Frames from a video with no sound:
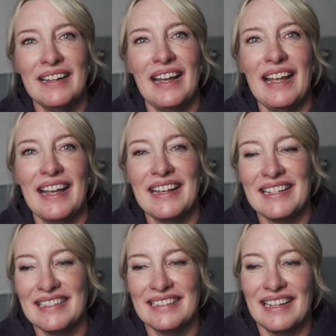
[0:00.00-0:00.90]

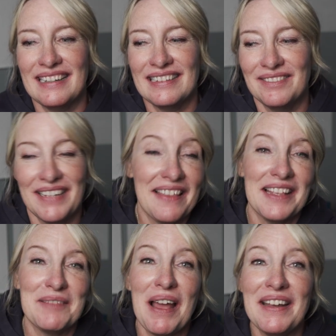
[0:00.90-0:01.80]
And yeah,
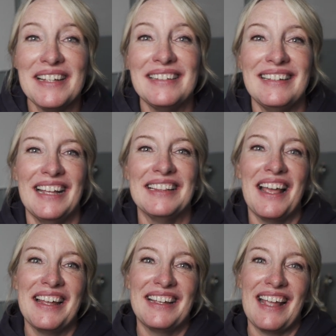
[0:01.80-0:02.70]
that's about it. Hit
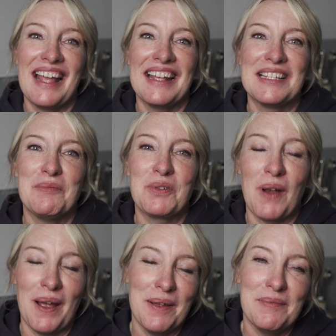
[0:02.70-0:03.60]
like and
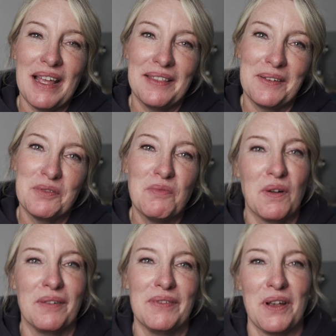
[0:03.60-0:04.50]
subscribe, and there's
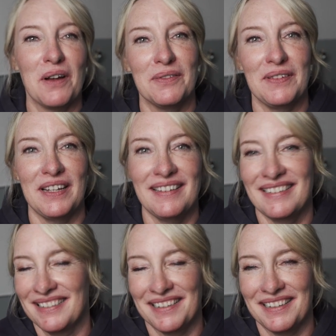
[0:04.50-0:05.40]
more photography
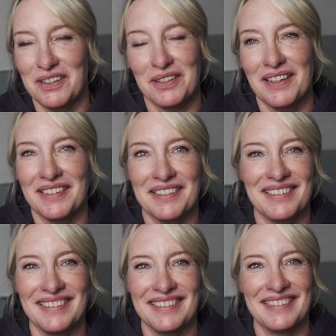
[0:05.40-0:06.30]
goodness
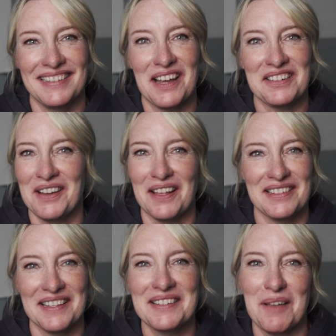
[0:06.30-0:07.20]
/
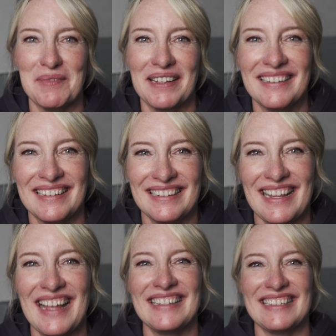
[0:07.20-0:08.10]
nonsense coming.
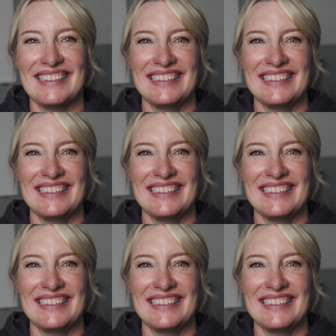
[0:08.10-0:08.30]
Thanks.